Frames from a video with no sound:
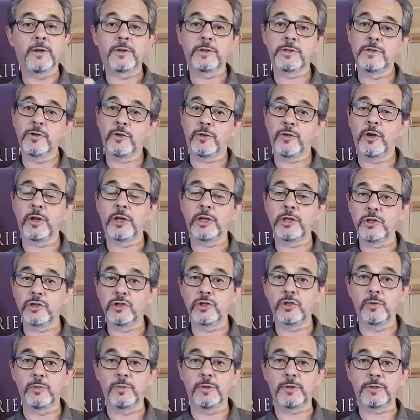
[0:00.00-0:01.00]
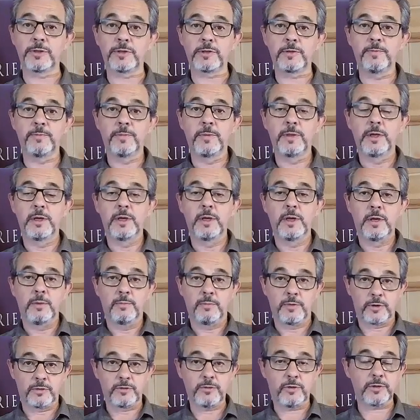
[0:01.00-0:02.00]
Now, there's nothing I can do about it,
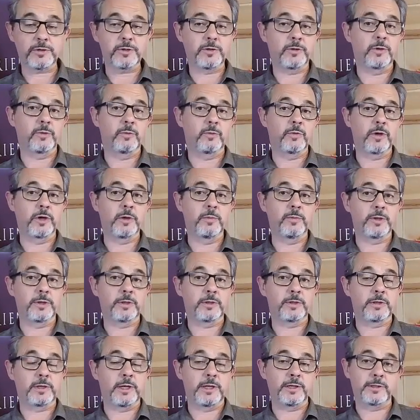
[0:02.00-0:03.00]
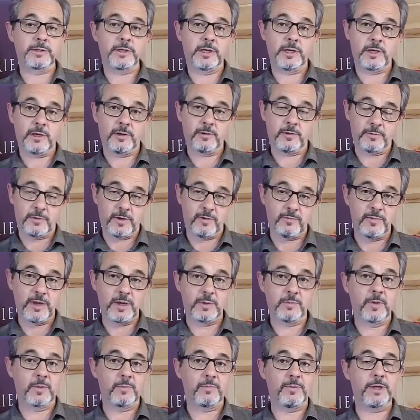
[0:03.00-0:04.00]
but of course I'm going to worry about it. And I've
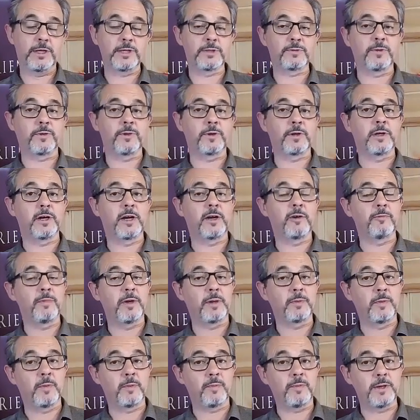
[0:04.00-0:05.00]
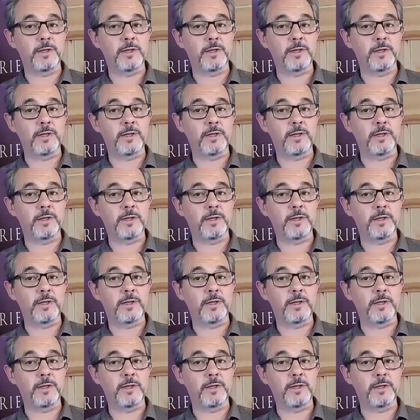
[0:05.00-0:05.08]
made my peace with the guy. I've made my